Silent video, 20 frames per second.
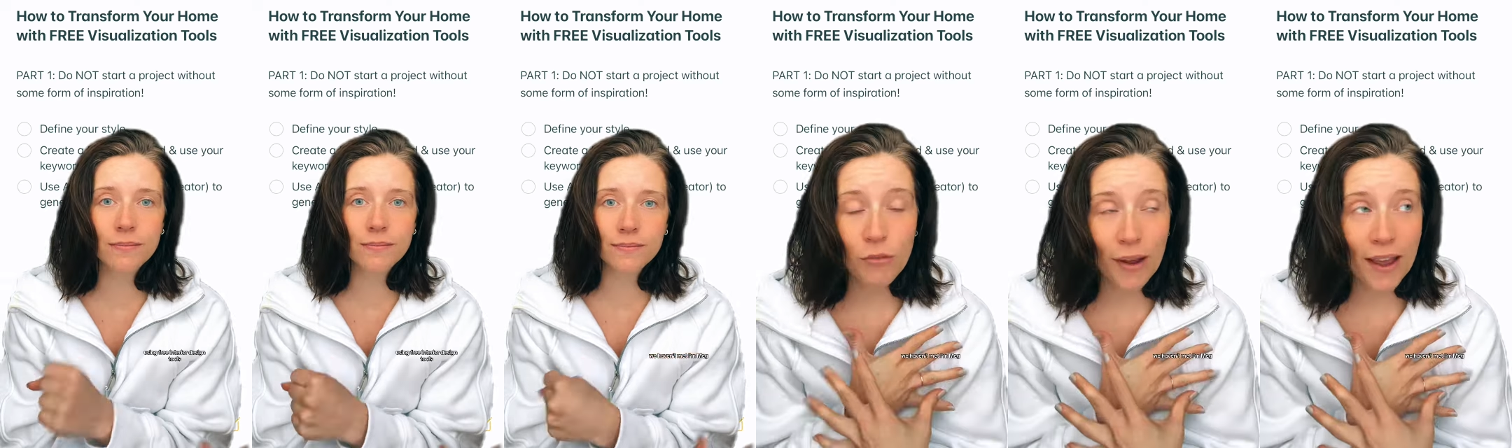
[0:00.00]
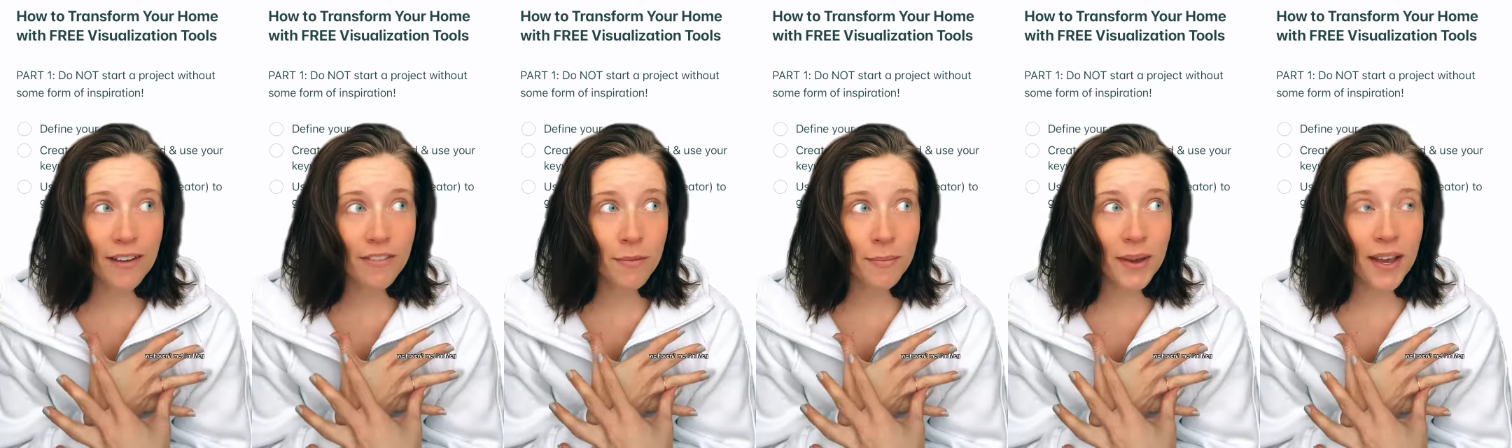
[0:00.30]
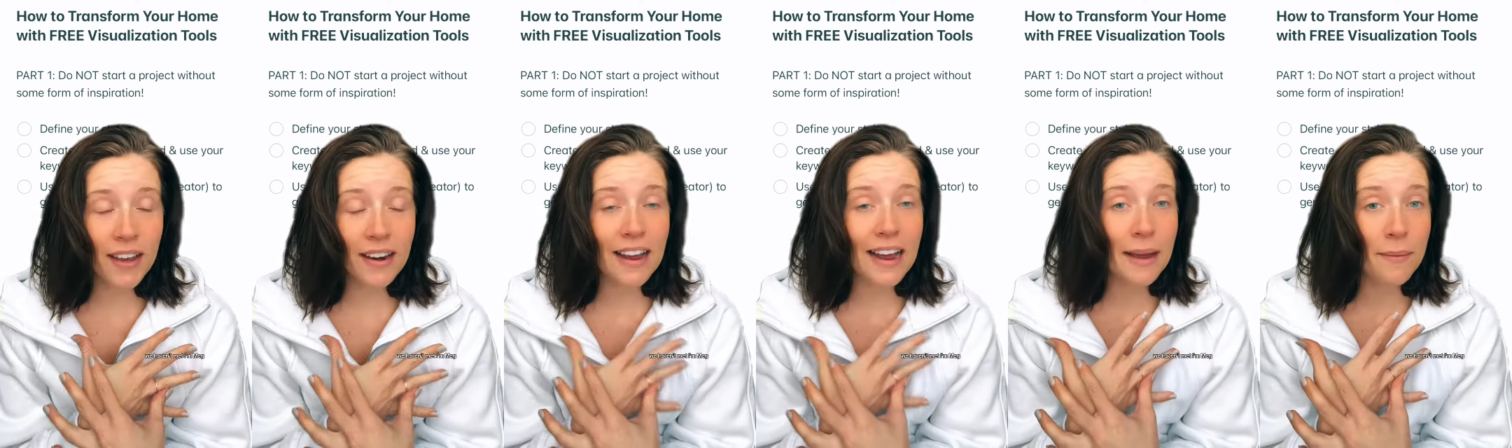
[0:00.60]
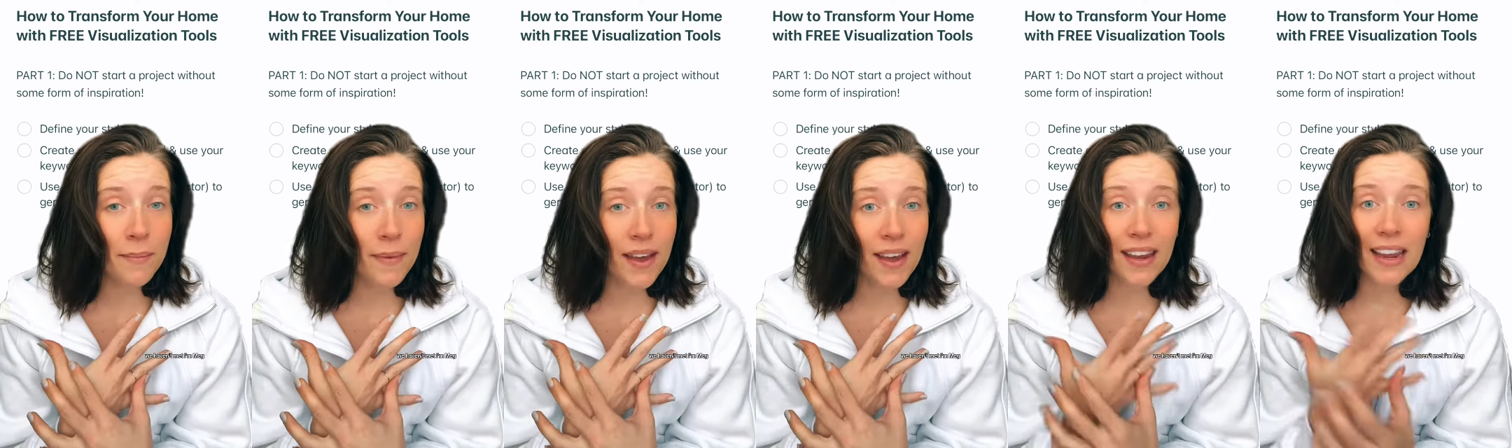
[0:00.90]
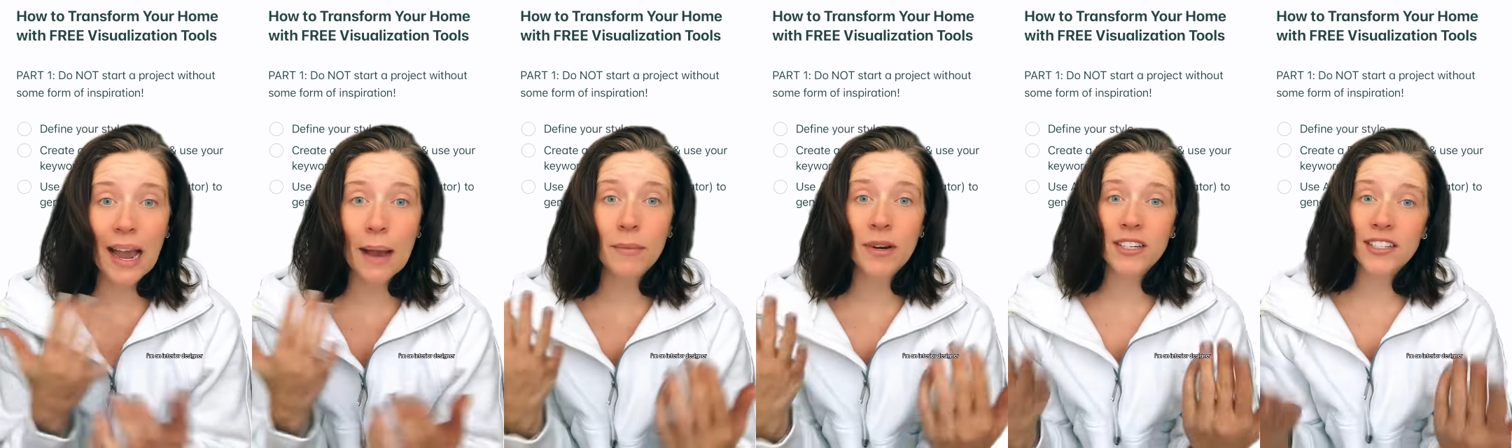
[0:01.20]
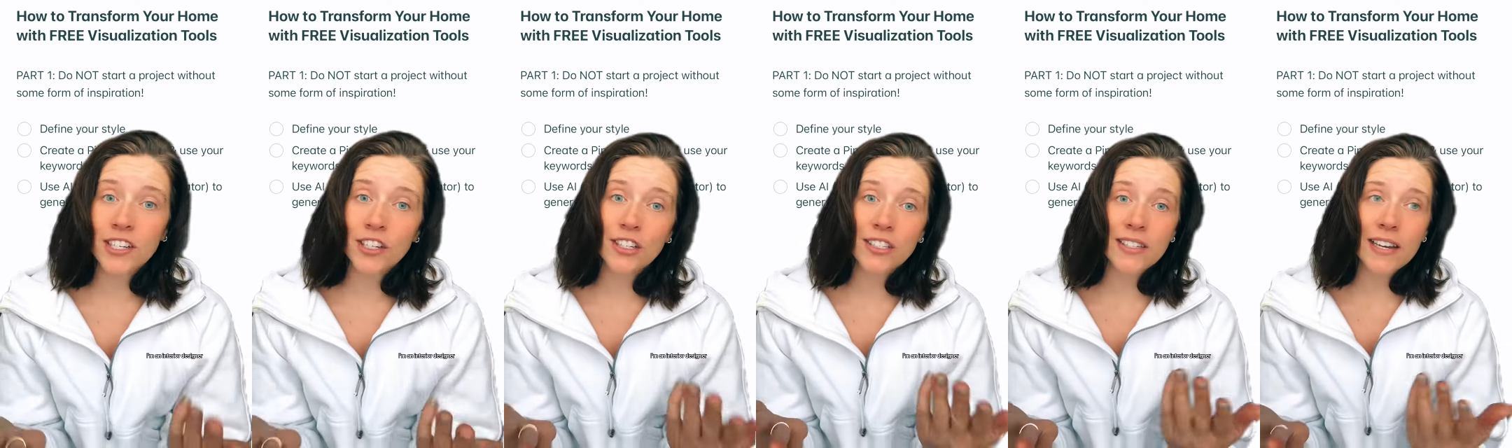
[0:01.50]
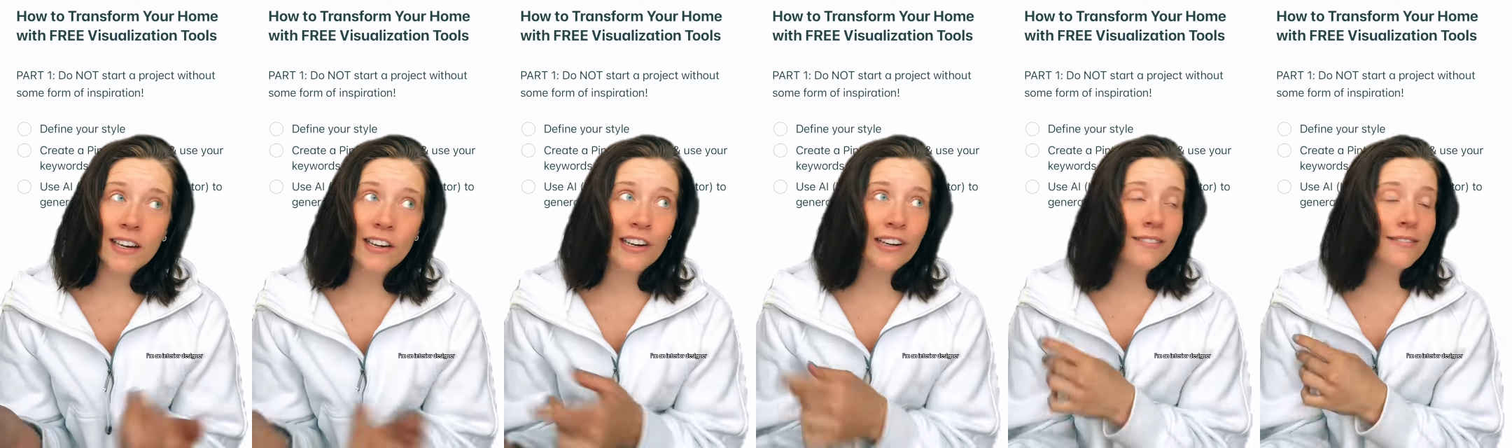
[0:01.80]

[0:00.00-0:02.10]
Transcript: If we haven't met, I'm Meg. I'm an interior designer,